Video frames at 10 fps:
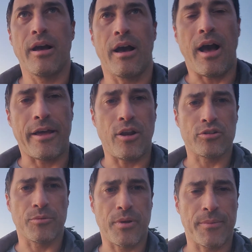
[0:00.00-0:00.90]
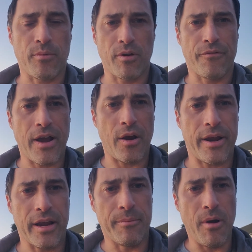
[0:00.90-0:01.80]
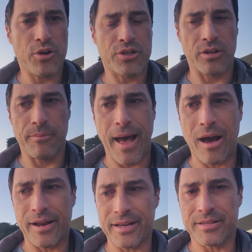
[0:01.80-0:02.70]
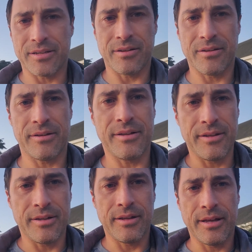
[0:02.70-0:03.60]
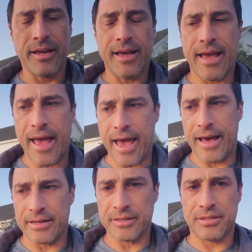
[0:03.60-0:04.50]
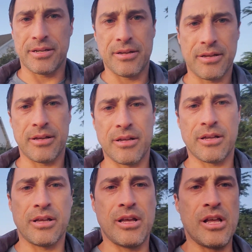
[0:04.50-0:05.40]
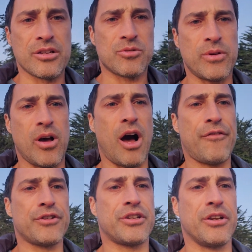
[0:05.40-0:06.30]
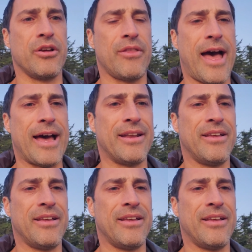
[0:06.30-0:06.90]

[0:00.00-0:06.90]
I know some people were very emotional about it. And I just want to offer to you that